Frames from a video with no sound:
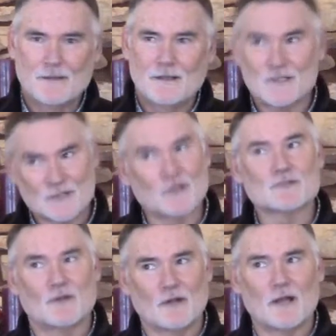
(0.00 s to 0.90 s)
It's
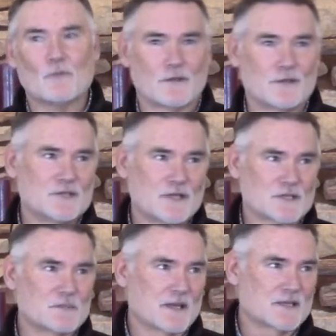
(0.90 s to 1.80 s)
also a lot more than she
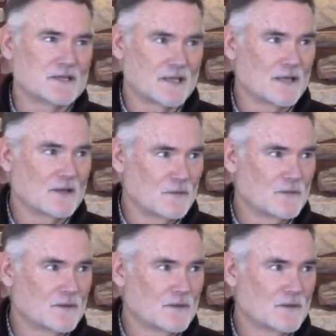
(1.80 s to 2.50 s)
expected to give.